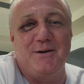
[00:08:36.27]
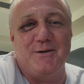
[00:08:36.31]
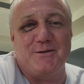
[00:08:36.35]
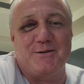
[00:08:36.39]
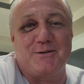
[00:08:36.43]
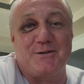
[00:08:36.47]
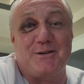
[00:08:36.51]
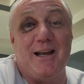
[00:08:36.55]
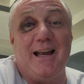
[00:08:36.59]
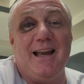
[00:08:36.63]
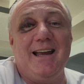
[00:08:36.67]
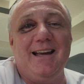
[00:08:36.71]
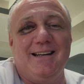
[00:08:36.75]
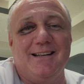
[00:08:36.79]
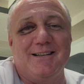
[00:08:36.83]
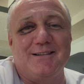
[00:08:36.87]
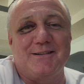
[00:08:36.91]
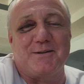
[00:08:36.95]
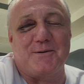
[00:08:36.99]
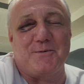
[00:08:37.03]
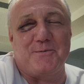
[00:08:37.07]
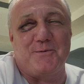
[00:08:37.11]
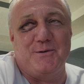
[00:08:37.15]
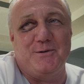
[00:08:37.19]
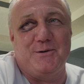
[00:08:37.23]
they're saying
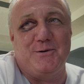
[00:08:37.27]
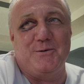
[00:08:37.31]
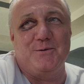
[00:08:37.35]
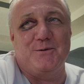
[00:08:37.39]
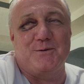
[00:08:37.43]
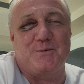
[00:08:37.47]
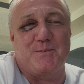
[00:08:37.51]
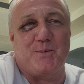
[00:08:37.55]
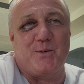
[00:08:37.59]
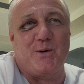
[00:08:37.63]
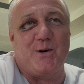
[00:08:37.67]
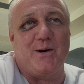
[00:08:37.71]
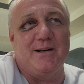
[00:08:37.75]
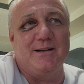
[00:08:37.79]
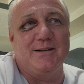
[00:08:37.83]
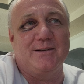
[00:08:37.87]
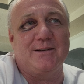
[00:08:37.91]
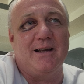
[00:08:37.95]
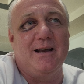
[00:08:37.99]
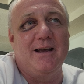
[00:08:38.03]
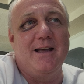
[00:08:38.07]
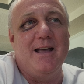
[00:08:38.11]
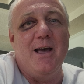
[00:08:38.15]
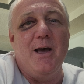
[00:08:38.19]
it's a reduced price.